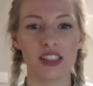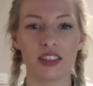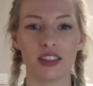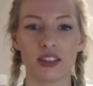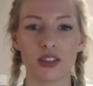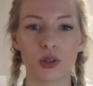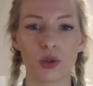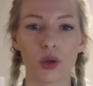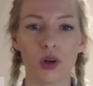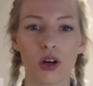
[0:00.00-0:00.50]
and
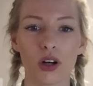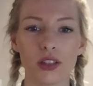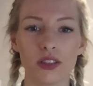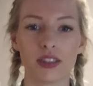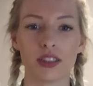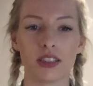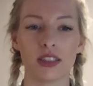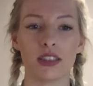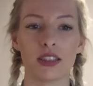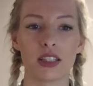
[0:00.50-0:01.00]
squats
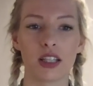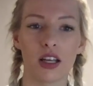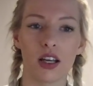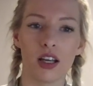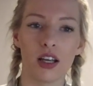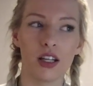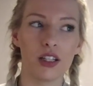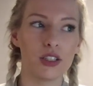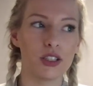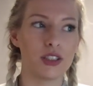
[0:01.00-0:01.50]
and
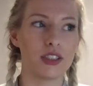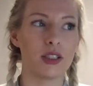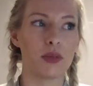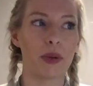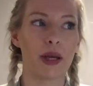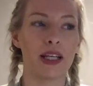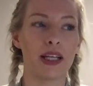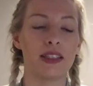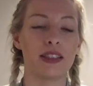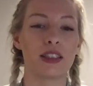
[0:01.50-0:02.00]
just the
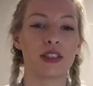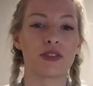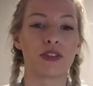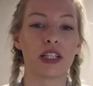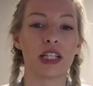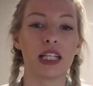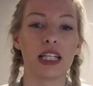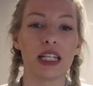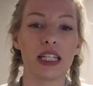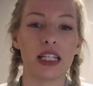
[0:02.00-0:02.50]
basics
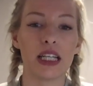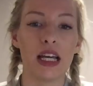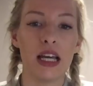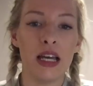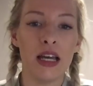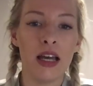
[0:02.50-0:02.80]
really.